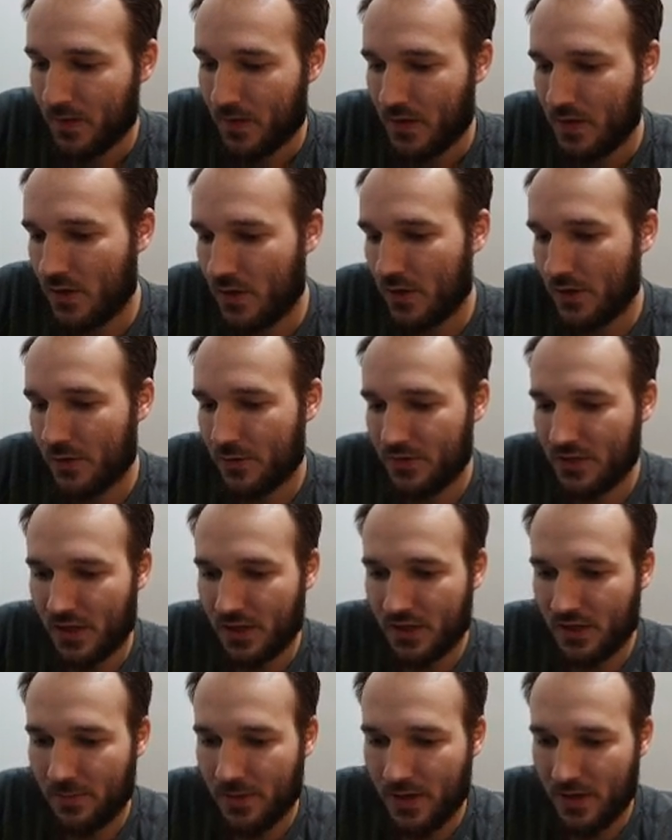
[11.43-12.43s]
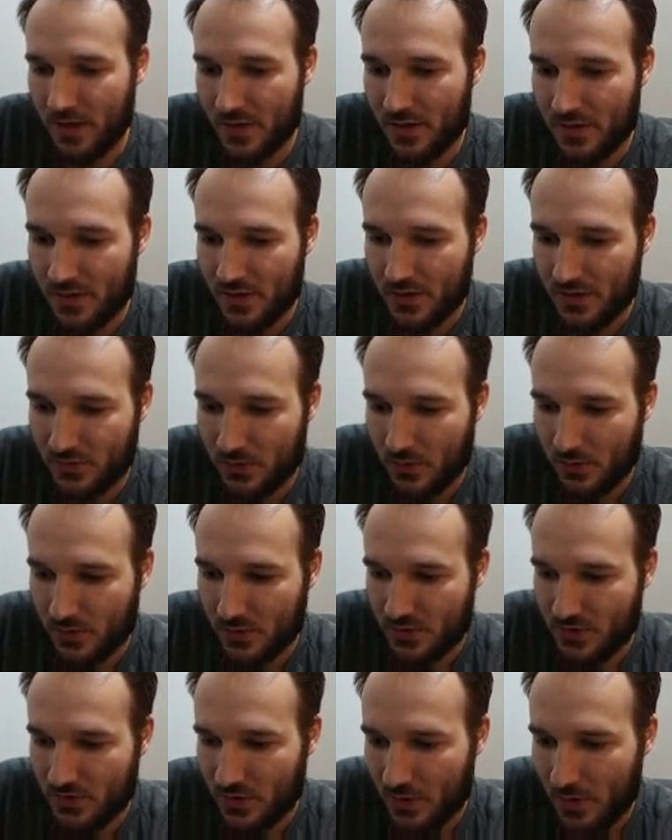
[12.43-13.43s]
you know, you were talking about it in the
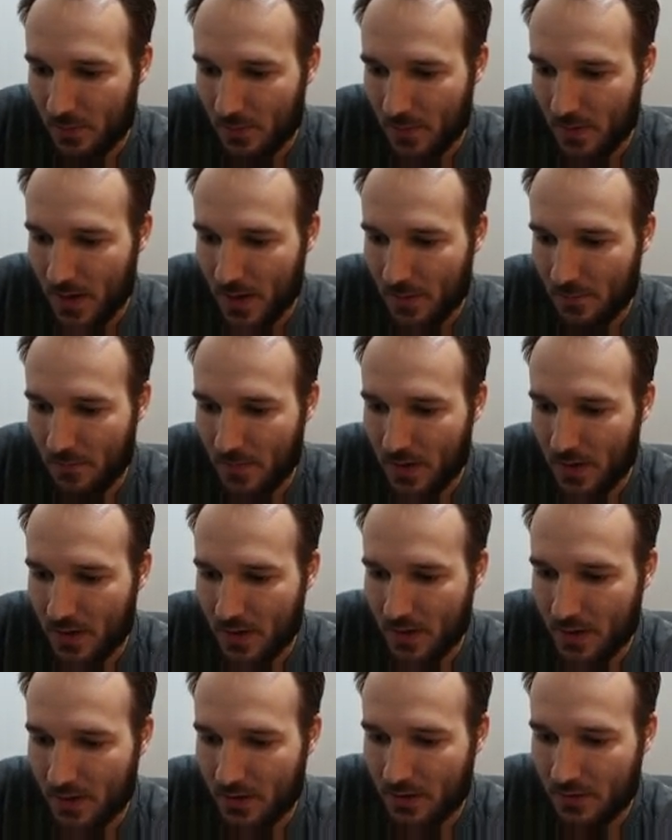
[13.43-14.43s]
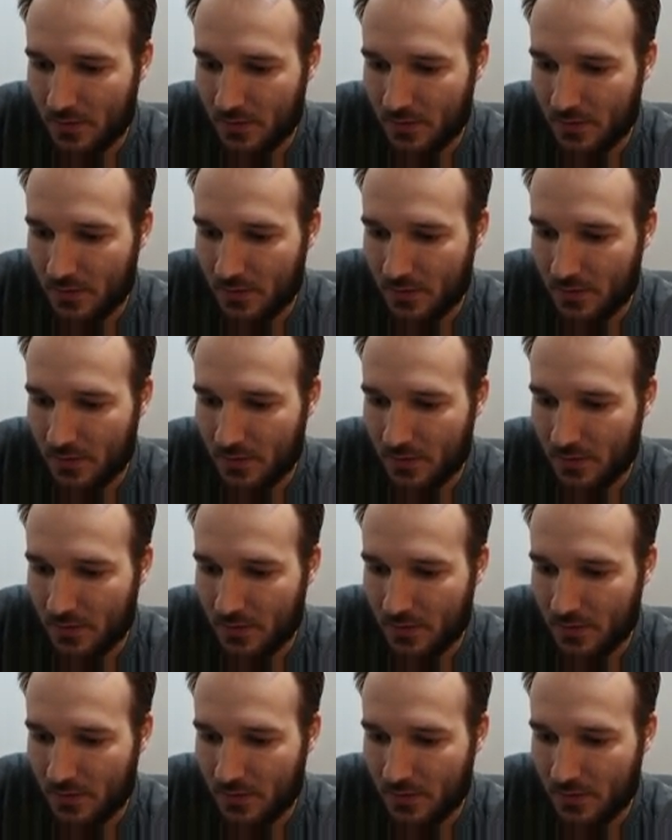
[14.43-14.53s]
Discord, so I'm, I'm uh,